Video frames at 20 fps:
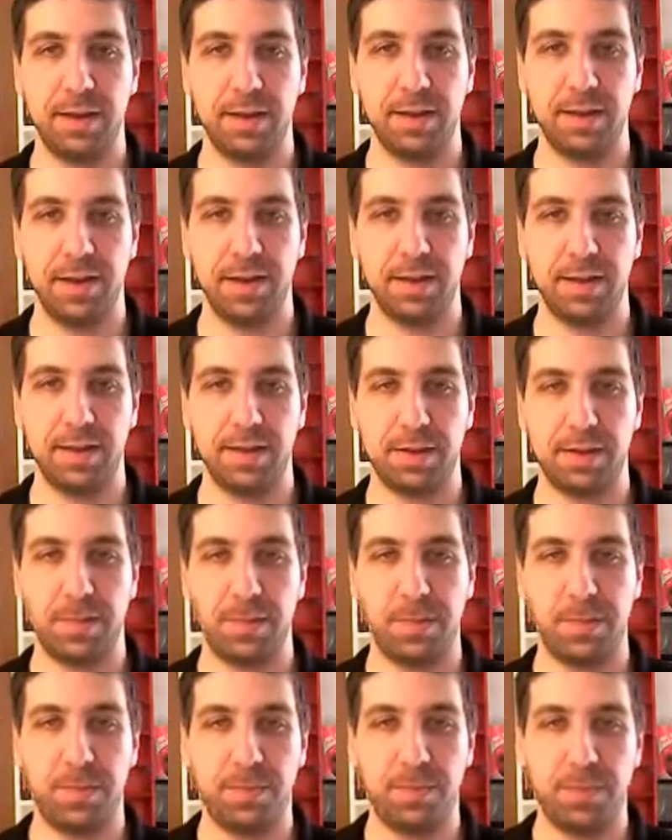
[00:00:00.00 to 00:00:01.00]
The little
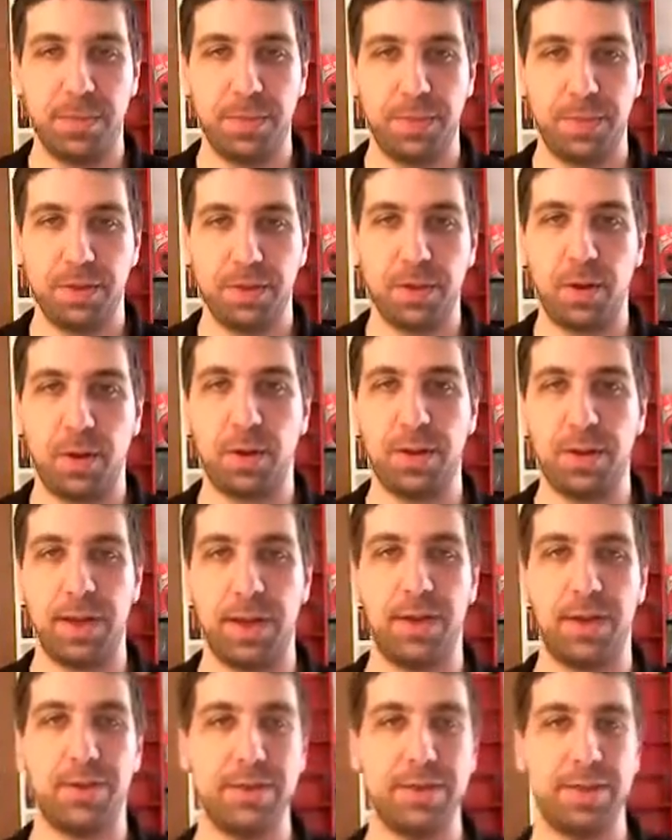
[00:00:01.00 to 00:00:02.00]
hole
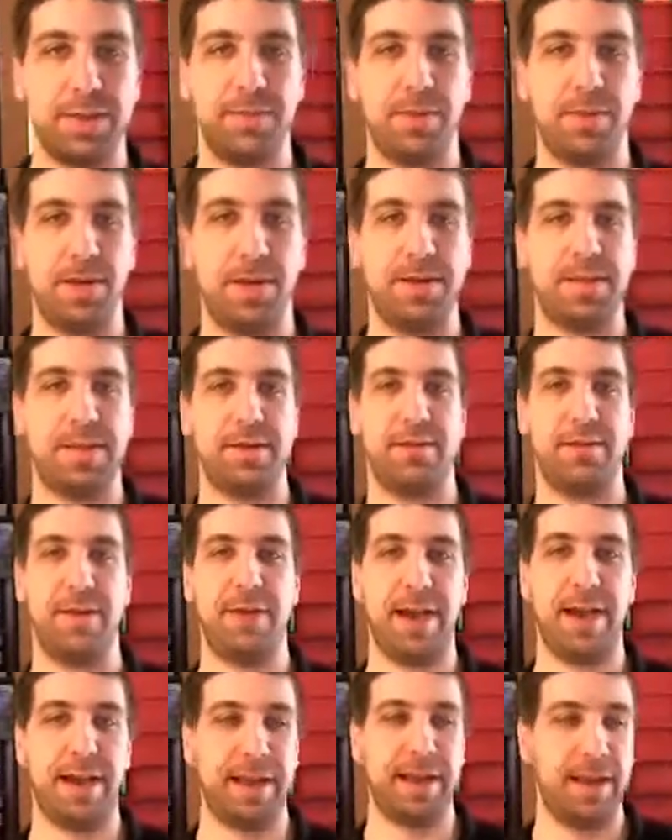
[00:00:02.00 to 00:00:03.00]
that holds it in place has a
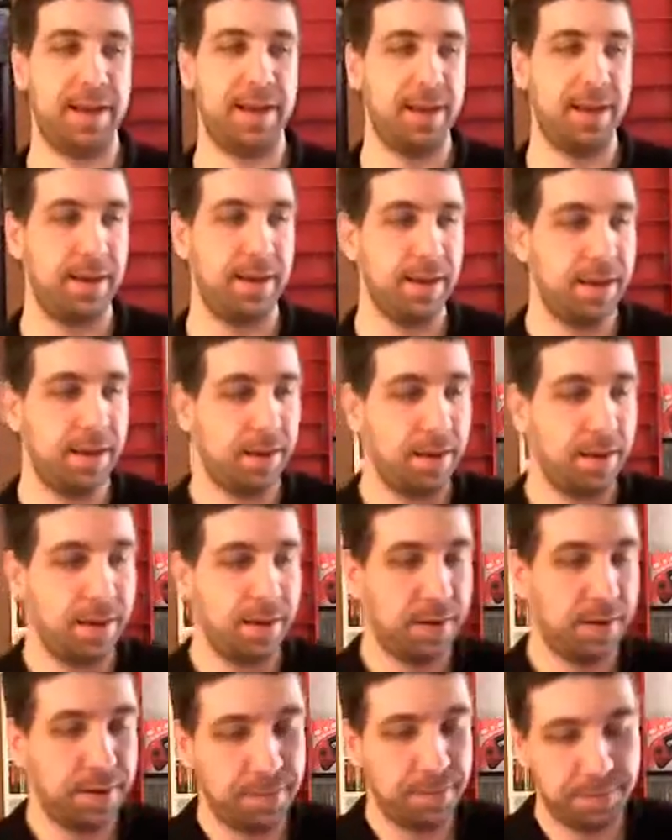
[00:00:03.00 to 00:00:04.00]
crack in it.
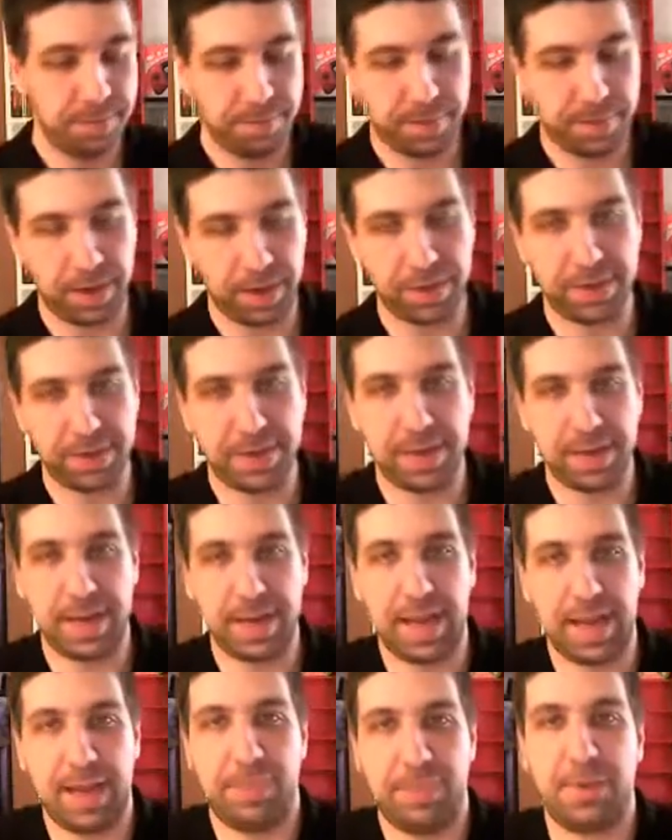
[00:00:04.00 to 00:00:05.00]
But other than
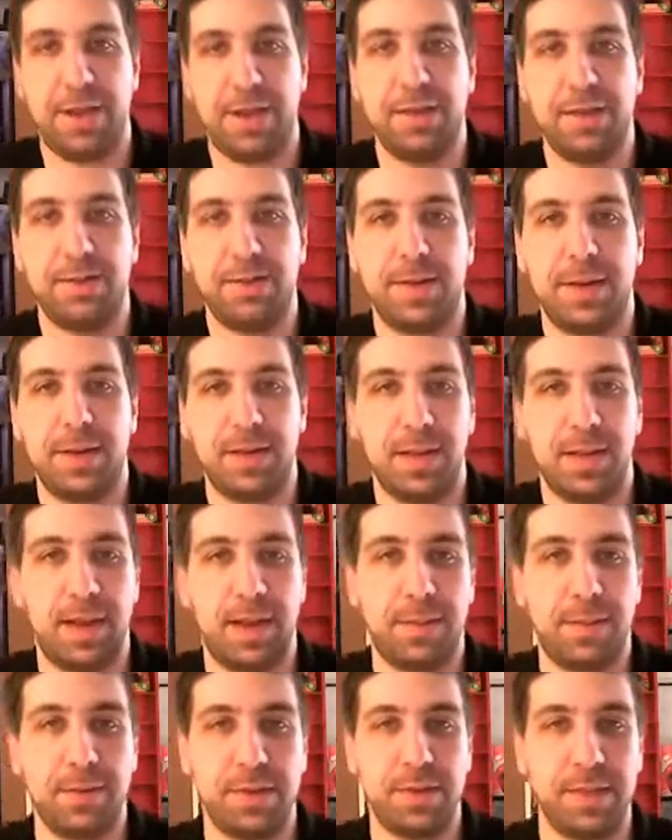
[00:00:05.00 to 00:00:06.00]
that, it plays well. The
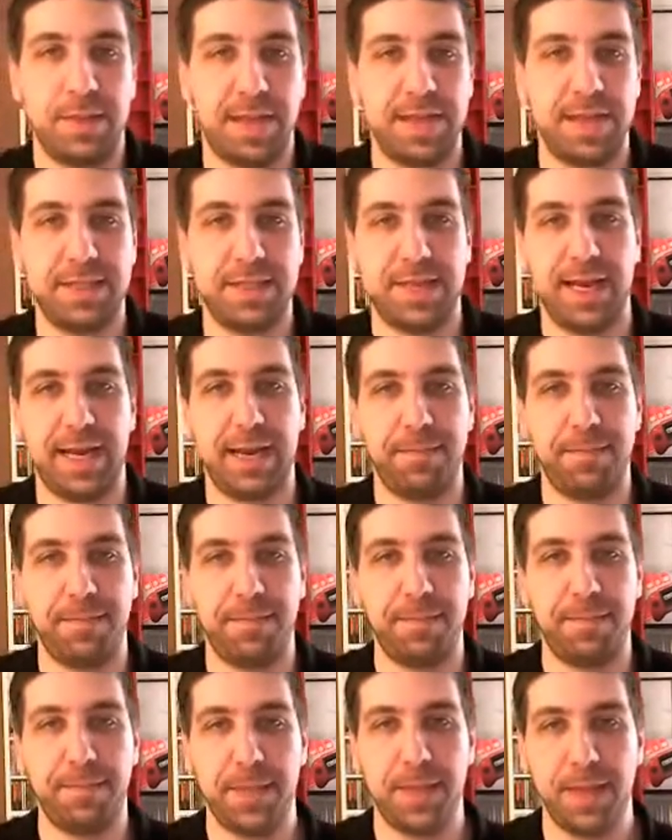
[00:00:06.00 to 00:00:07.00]
label's in nice shape.
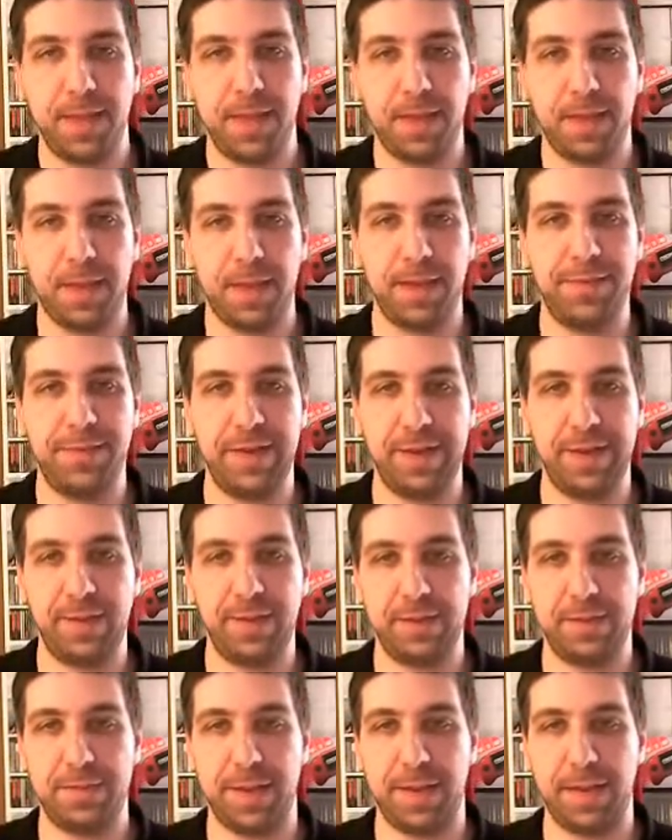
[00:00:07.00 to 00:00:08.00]
If you have
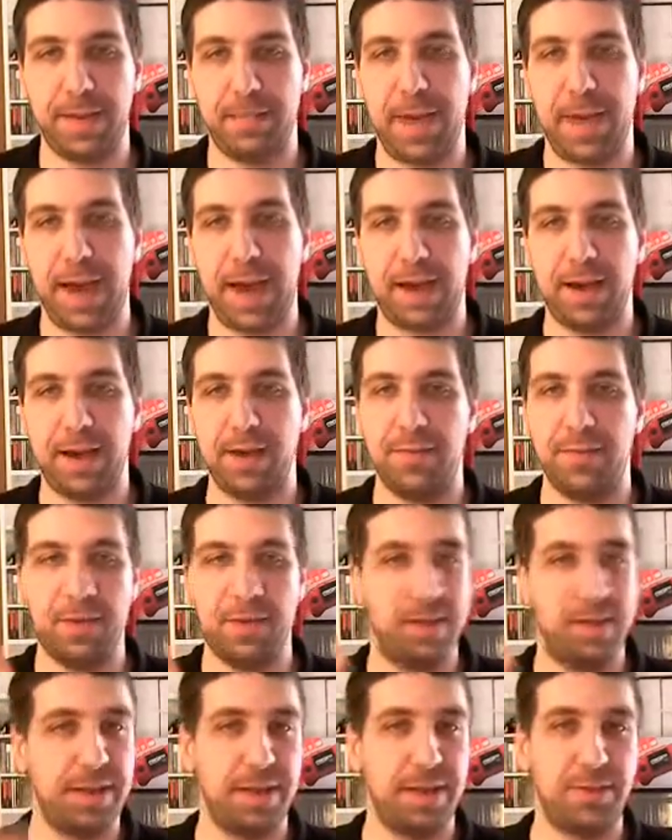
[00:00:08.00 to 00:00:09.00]
a spare back
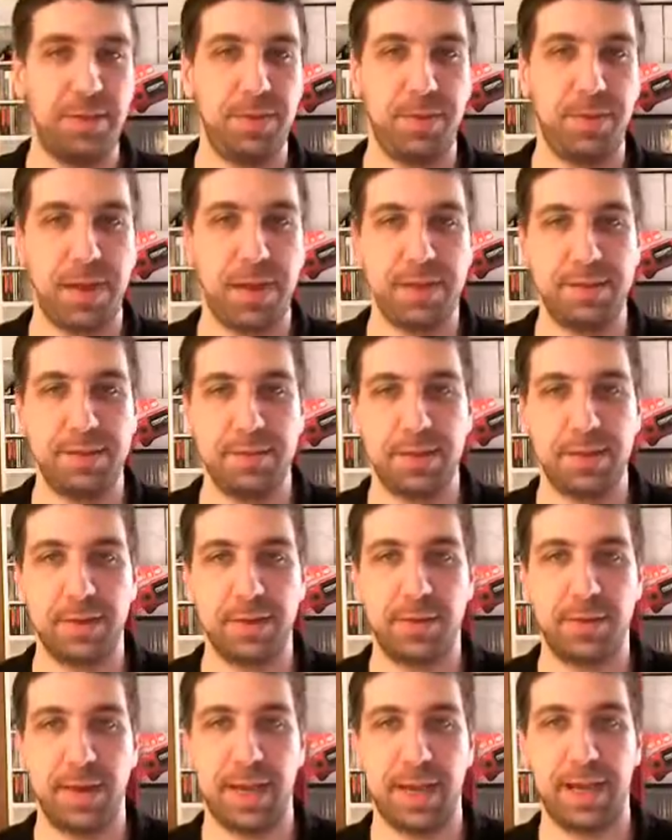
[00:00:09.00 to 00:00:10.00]
coverage, you can replace it real
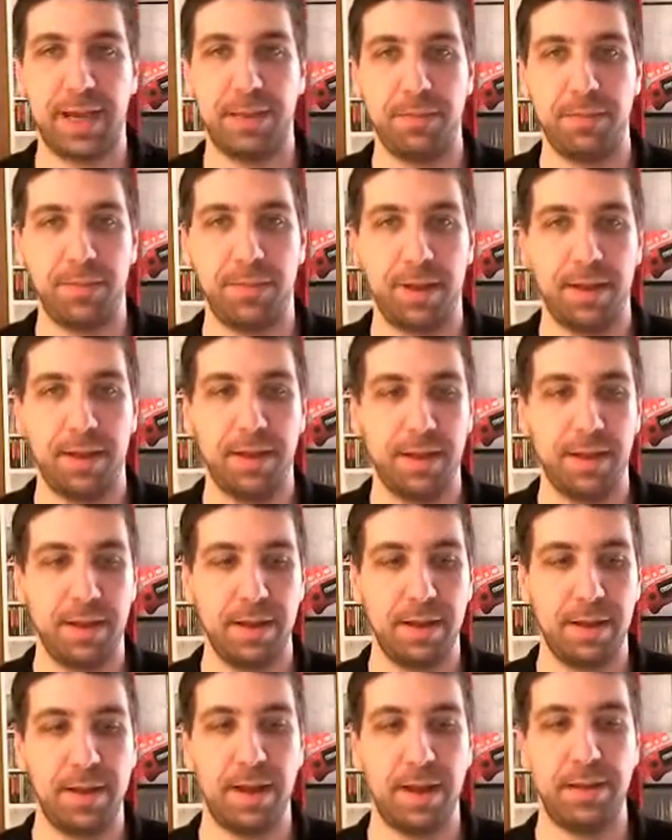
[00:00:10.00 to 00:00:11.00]
quick and
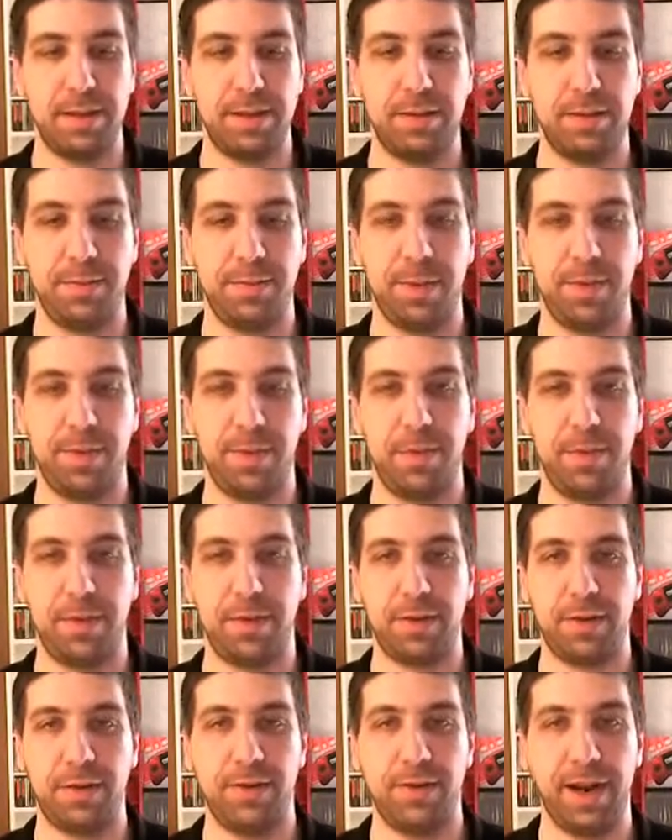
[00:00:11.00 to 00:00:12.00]
everything will be
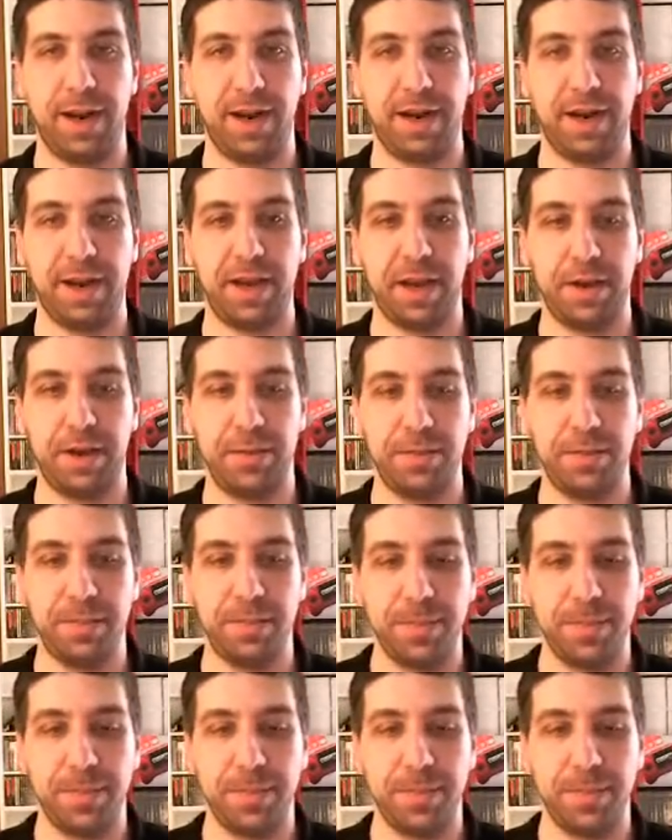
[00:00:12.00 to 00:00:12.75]
perfectly ready to go.